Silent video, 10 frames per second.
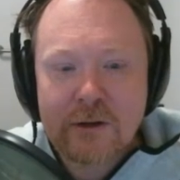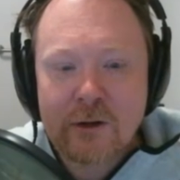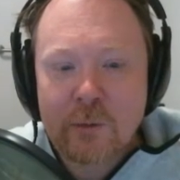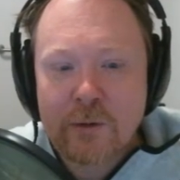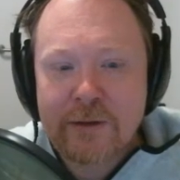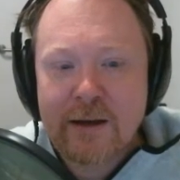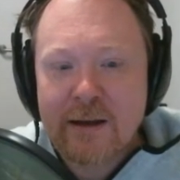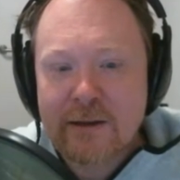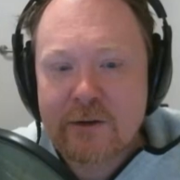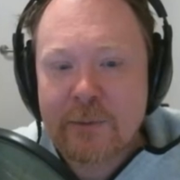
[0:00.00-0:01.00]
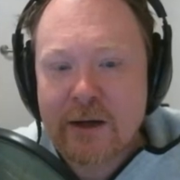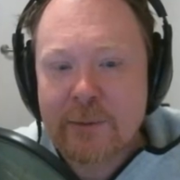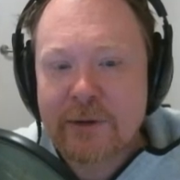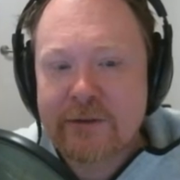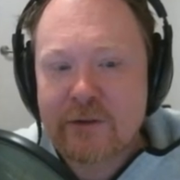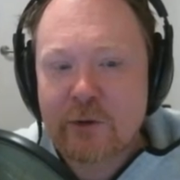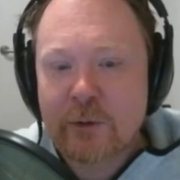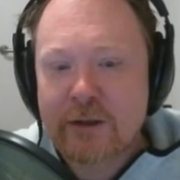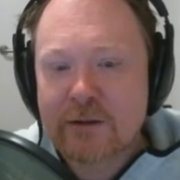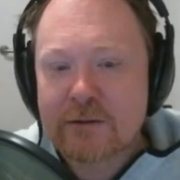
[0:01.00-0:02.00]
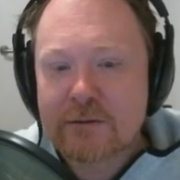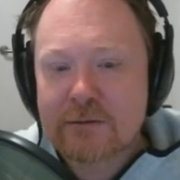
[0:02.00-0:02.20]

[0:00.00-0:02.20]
know what the other departments are doing.